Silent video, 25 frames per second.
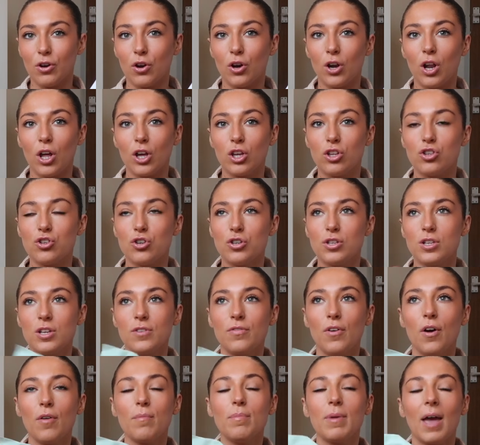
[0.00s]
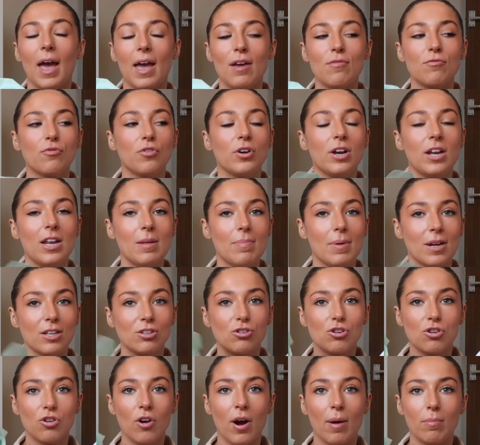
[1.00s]
or like just if I'm getting really bad
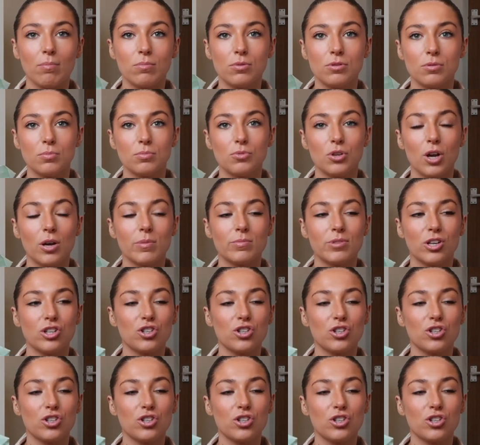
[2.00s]
cramps sometimes.